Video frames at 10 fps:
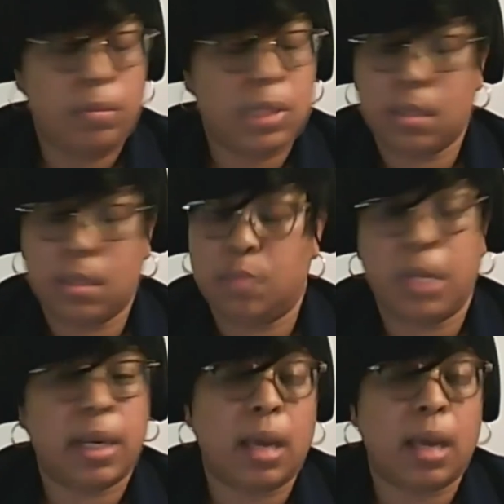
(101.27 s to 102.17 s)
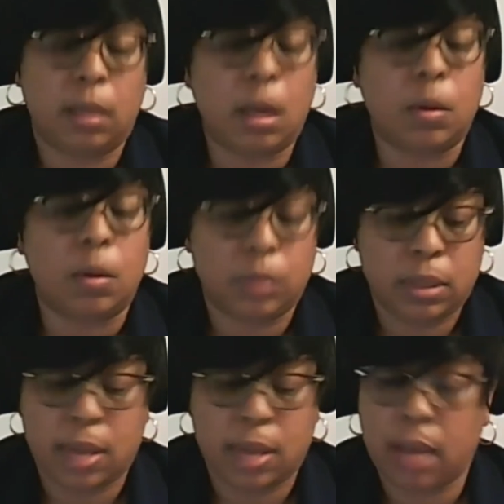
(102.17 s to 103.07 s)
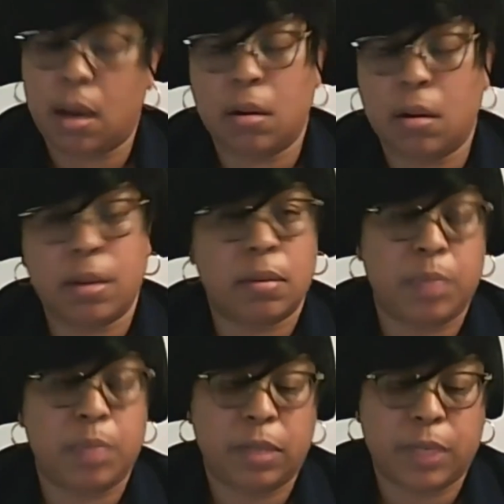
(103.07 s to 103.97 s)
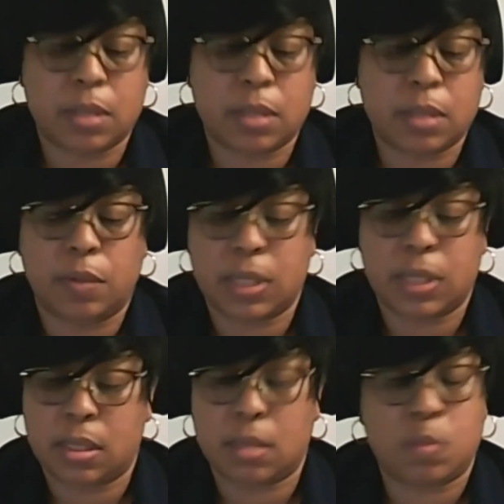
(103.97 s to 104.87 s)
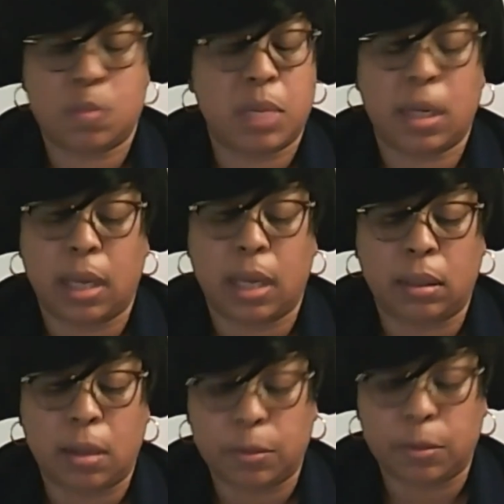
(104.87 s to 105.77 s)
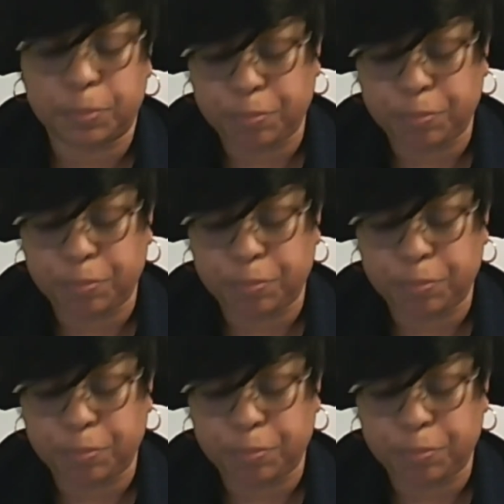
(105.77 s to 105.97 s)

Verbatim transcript: This is Medi-Cal alone, not our other benefits and services. It's Medi-Cal alone.